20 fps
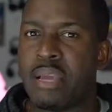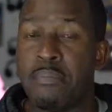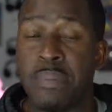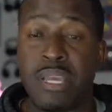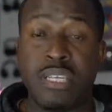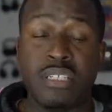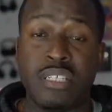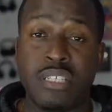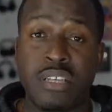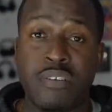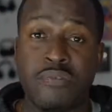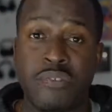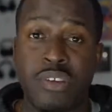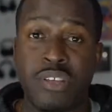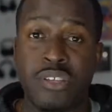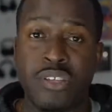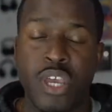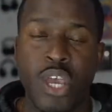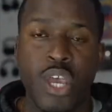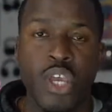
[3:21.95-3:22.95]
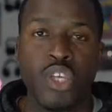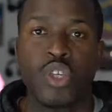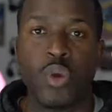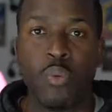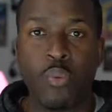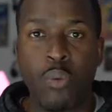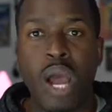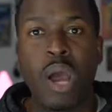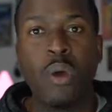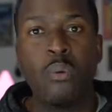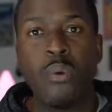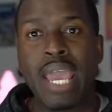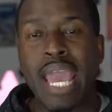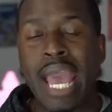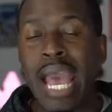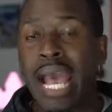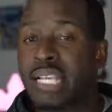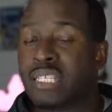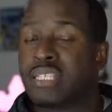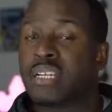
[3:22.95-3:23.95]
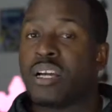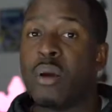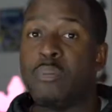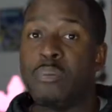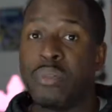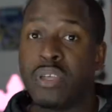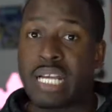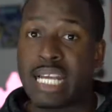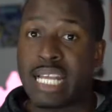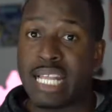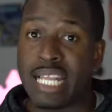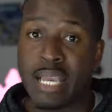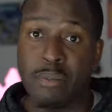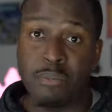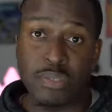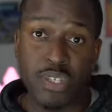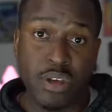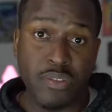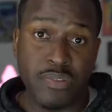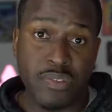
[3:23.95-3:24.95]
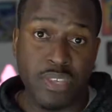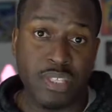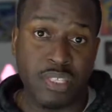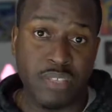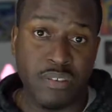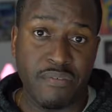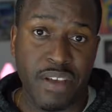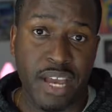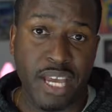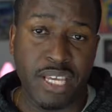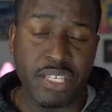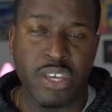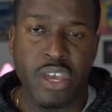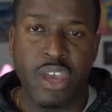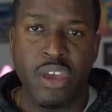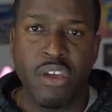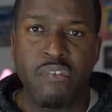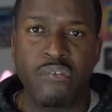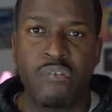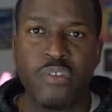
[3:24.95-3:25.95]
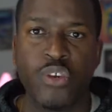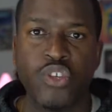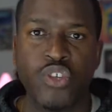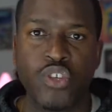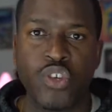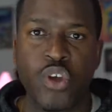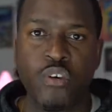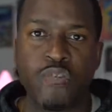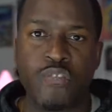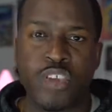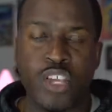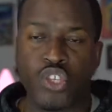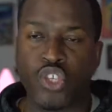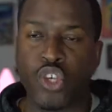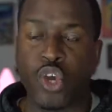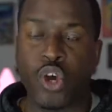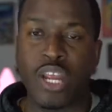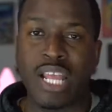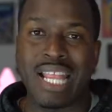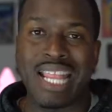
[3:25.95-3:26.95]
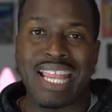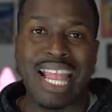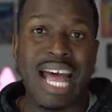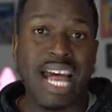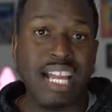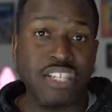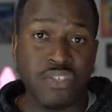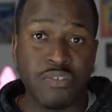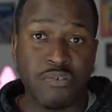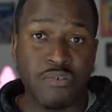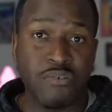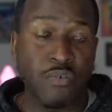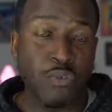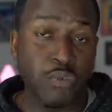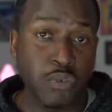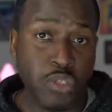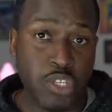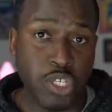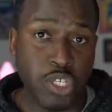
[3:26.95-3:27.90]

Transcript: that makes it different. So Huawei has a couple of claims on this device. First off, it's got a larger full